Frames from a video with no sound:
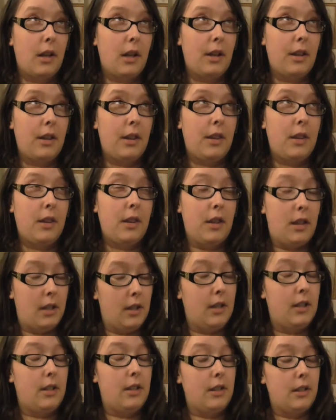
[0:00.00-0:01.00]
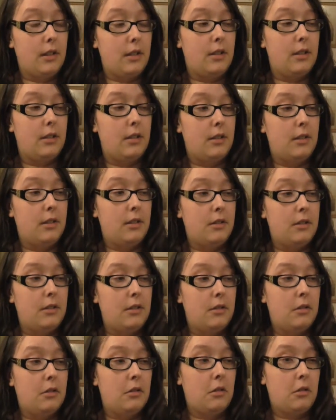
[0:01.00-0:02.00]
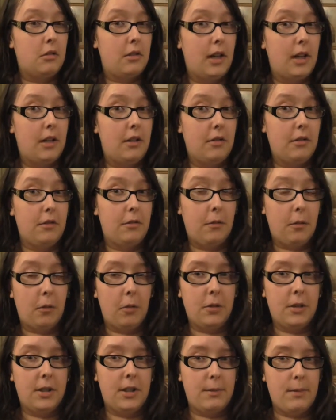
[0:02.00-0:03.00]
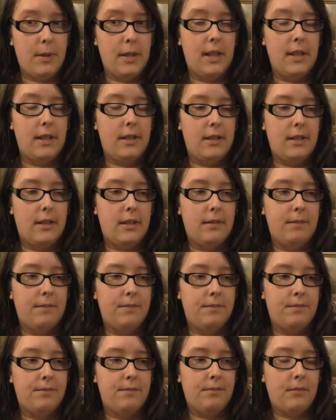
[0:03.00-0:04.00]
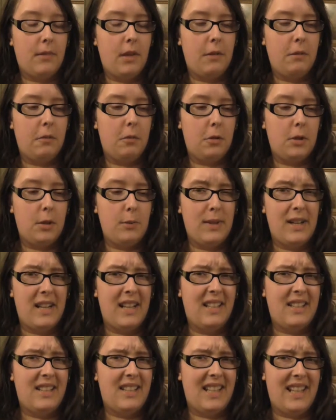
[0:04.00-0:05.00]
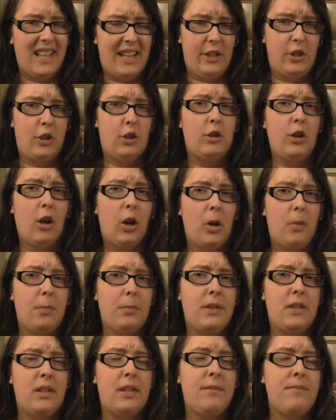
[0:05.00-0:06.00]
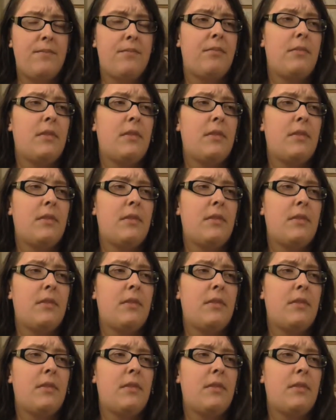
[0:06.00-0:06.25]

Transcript: I think, took around 40 minutes. 40 minutes-ish, tops.